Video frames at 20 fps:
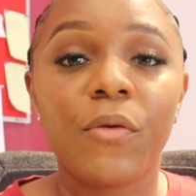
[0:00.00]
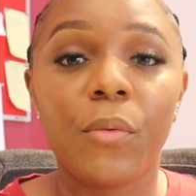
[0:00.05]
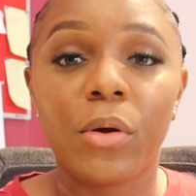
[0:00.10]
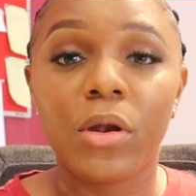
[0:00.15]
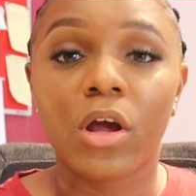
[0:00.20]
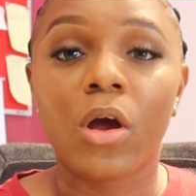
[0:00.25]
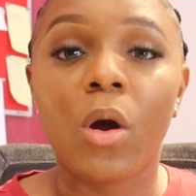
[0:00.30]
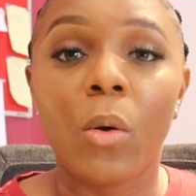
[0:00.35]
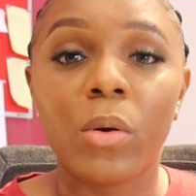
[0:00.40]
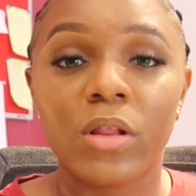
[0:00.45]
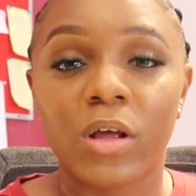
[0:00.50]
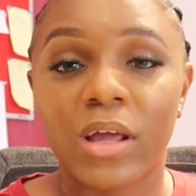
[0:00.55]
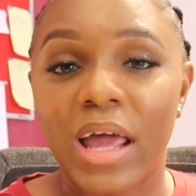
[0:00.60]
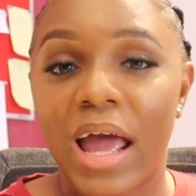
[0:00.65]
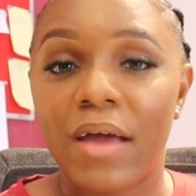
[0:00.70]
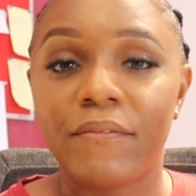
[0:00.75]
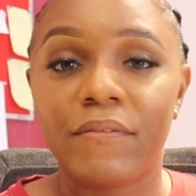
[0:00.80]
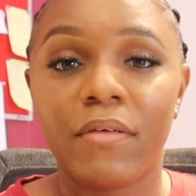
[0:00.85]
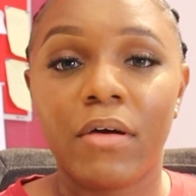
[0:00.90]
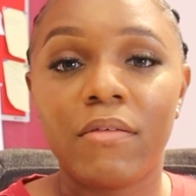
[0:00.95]
you want to go with the
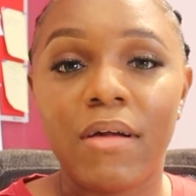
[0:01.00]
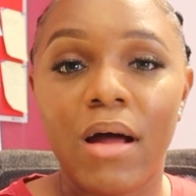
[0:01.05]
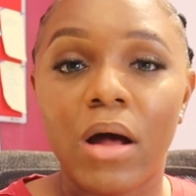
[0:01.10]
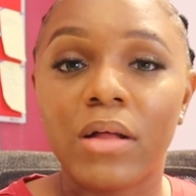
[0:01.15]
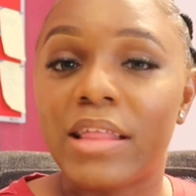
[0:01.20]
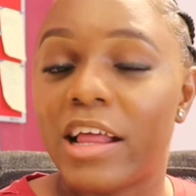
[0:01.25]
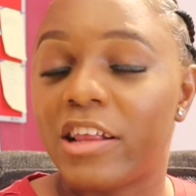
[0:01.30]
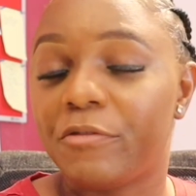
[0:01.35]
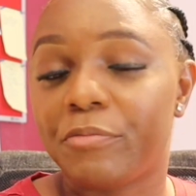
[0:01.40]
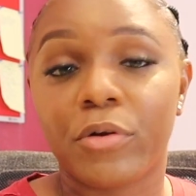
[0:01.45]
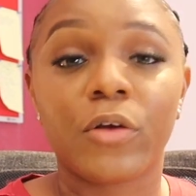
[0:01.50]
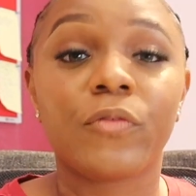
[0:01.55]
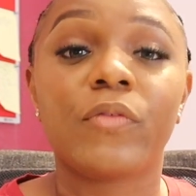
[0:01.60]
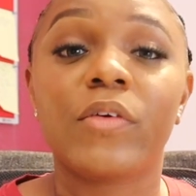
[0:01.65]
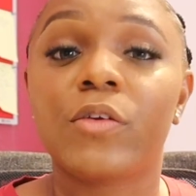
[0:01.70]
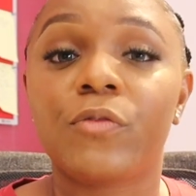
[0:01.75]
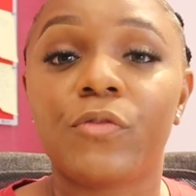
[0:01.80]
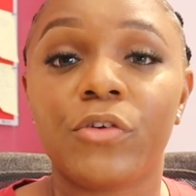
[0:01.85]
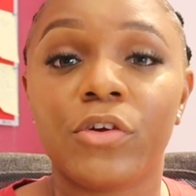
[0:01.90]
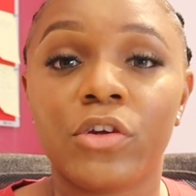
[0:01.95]
Canva route, that's
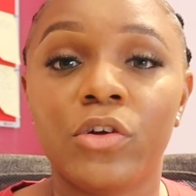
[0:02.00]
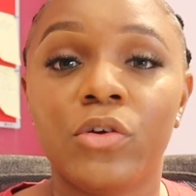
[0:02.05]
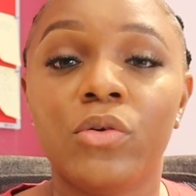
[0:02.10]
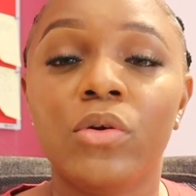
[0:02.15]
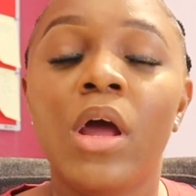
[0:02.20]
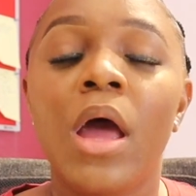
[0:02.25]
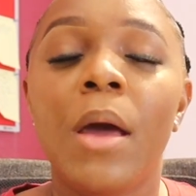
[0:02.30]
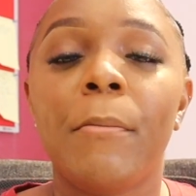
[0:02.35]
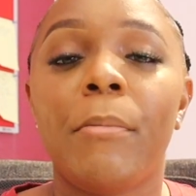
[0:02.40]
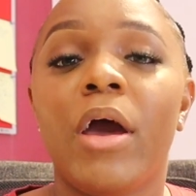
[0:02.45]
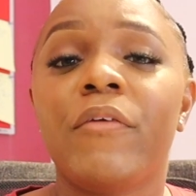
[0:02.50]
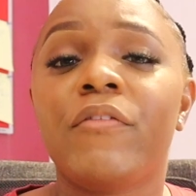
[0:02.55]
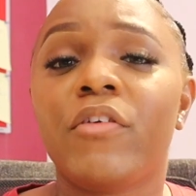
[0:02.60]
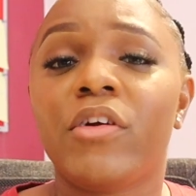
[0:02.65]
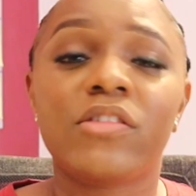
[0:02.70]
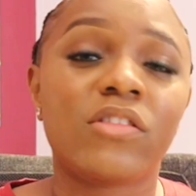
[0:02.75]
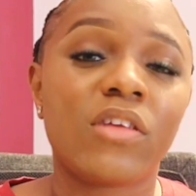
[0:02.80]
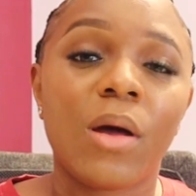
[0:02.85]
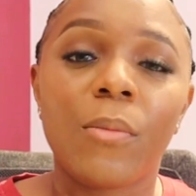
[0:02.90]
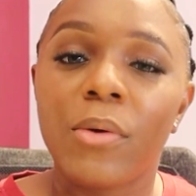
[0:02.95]
perfect for you. But if you're
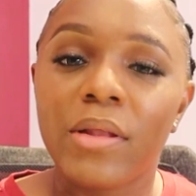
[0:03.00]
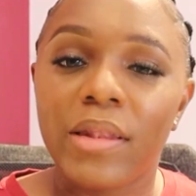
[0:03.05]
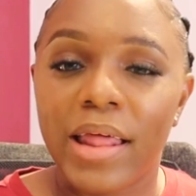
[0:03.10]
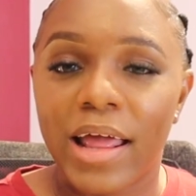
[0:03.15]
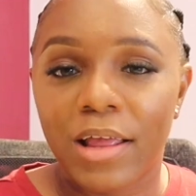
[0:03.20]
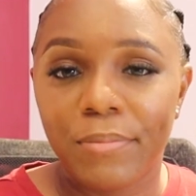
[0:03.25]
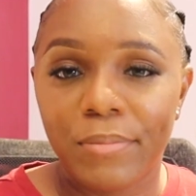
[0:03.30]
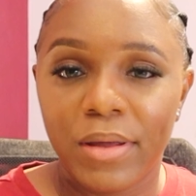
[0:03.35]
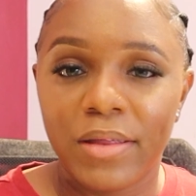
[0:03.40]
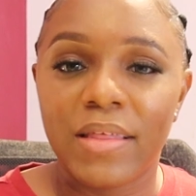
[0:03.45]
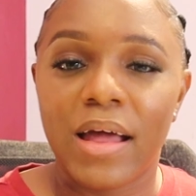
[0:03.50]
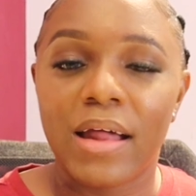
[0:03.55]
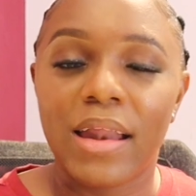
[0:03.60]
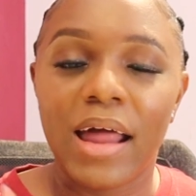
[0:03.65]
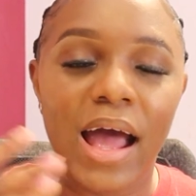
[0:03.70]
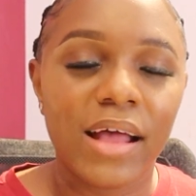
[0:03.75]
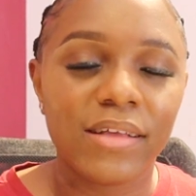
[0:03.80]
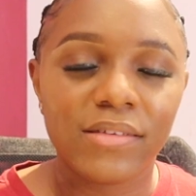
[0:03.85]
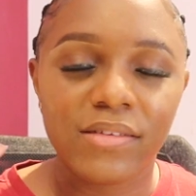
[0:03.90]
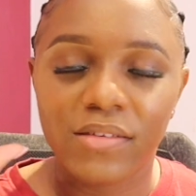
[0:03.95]
someone like me that
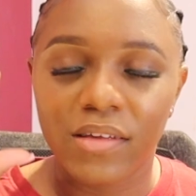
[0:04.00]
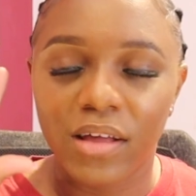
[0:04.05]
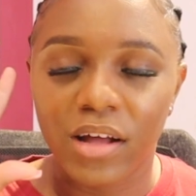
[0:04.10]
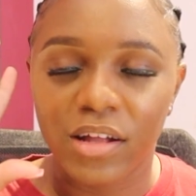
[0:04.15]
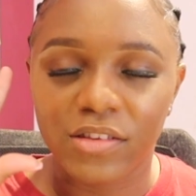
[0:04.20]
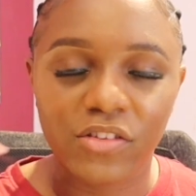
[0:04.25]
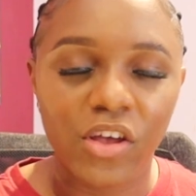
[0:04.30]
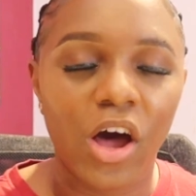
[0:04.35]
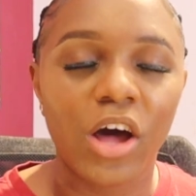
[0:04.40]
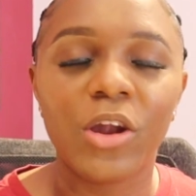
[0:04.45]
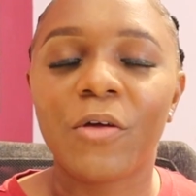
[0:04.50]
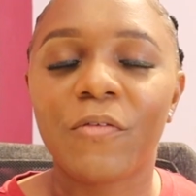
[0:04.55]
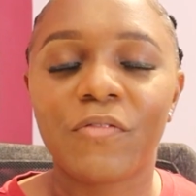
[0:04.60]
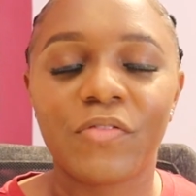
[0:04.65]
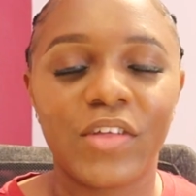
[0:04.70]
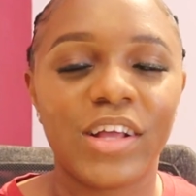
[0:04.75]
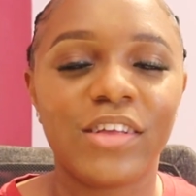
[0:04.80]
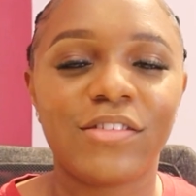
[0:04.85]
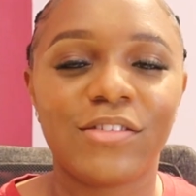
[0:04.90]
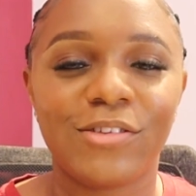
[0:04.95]
has a ton of
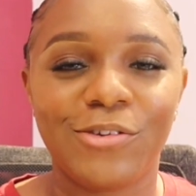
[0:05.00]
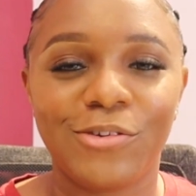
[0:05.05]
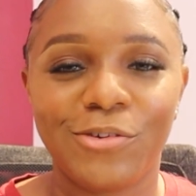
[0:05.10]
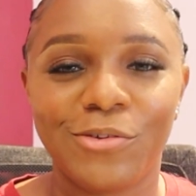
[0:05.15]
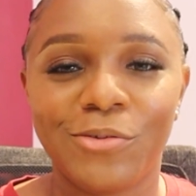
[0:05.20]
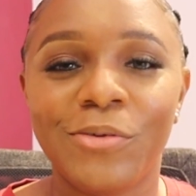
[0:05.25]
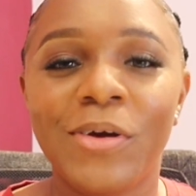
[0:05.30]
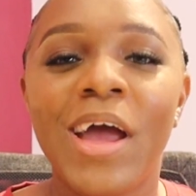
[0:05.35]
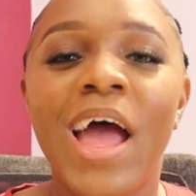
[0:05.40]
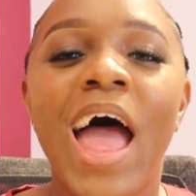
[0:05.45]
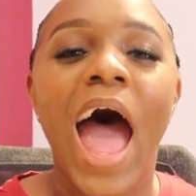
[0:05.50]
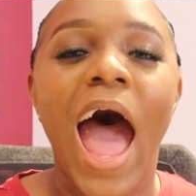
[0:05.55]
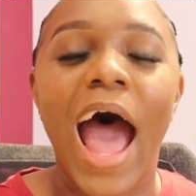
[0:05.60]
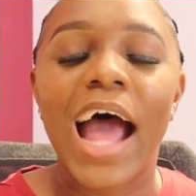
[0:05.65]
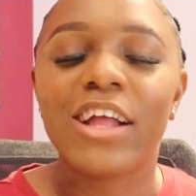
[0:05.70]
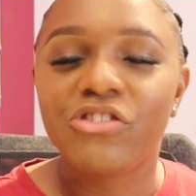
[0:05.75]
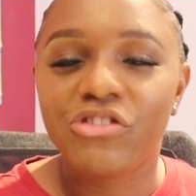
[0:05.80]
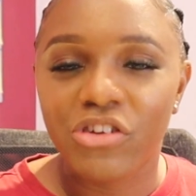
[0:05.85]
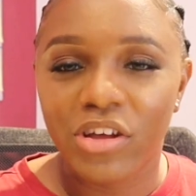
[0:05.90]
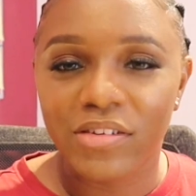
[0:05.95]
things to do
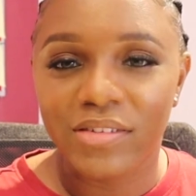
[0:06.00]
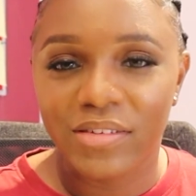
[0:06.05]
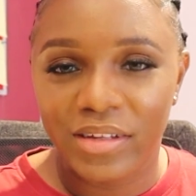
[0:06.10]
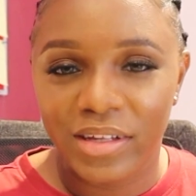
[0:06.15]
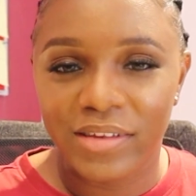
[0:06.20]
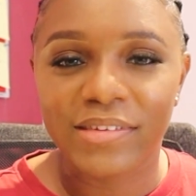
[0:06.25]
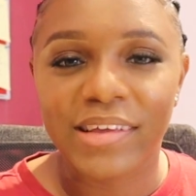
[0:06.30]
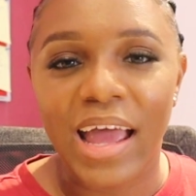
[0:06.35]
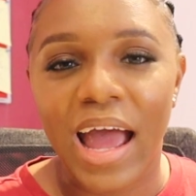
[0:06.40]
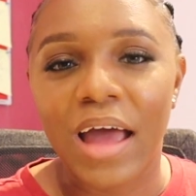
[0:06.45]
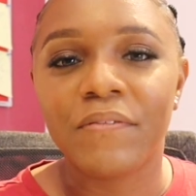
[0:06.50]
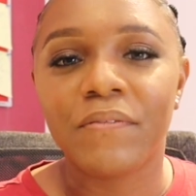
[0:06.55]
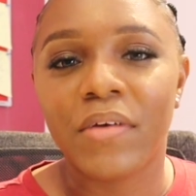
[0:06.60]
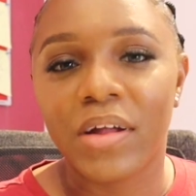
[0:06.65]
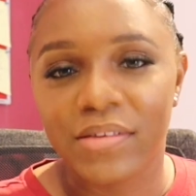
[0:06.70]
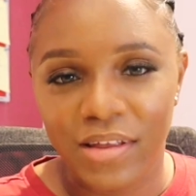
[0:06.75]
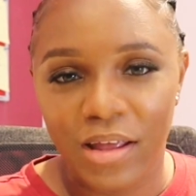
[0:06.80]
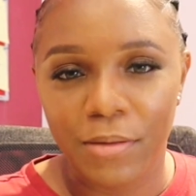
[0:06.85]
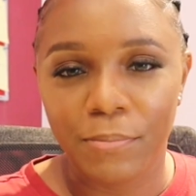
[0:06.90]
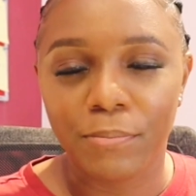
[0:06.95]
and just needs
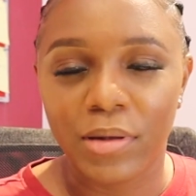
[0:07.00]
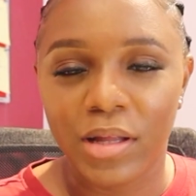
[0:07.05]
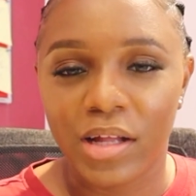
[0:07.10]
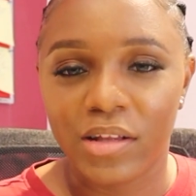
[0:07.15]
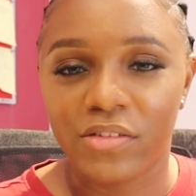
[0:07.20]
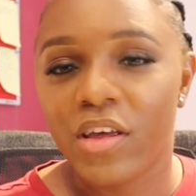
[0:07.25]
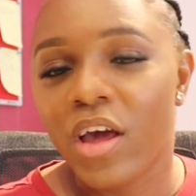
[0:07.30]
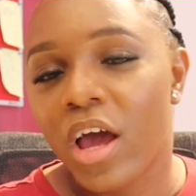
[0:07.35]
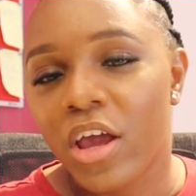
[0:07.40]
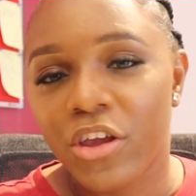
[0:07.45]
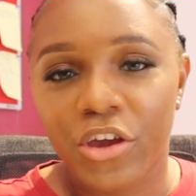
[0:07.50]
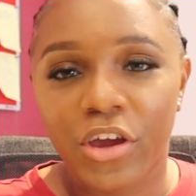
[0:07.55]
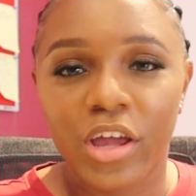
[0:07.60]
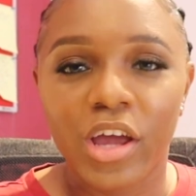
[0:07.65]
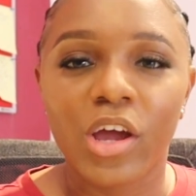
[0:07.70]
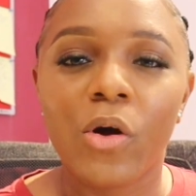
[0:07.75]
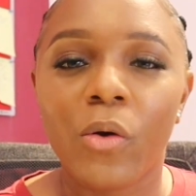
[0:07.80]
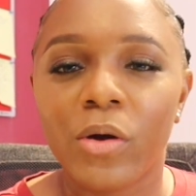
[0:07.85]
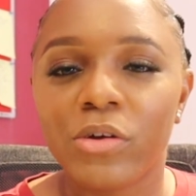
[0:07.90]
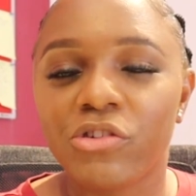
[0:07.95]
Canva templates, you
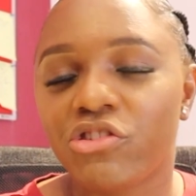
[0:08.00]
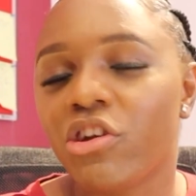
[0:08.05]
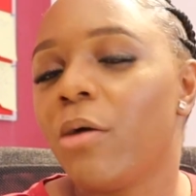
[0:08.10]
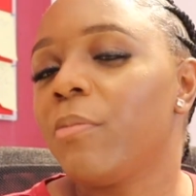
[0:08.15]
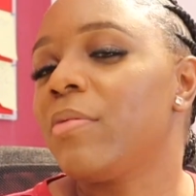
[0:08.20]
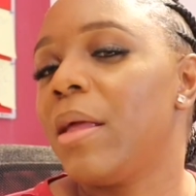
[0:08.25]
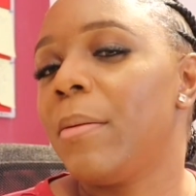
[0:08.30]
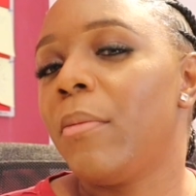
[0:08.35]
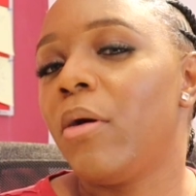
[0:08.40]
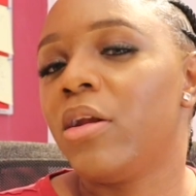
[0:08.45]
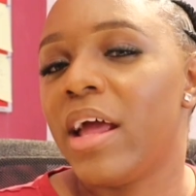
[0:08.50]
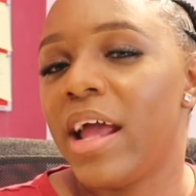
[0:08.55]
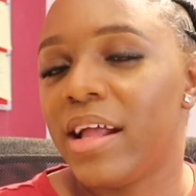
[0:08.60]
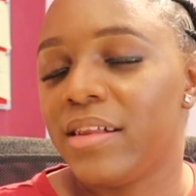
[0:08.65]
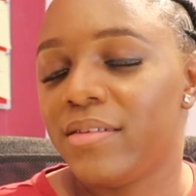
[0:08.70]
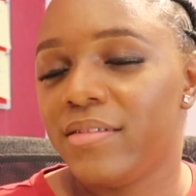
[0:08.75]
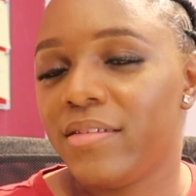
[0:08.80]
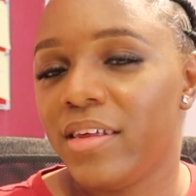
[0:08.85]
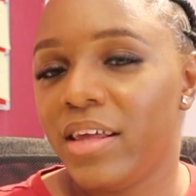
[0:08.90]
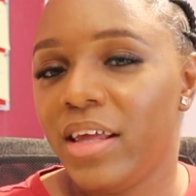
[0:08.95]
can go and shop them on
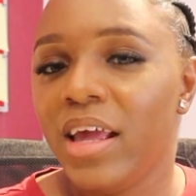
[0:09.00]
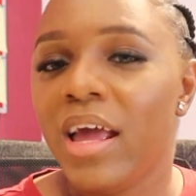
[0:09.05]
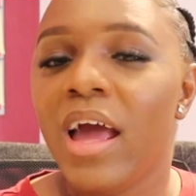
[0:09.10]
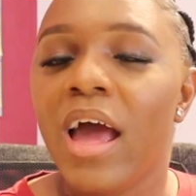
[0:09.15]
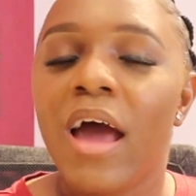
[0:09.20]
Etsy.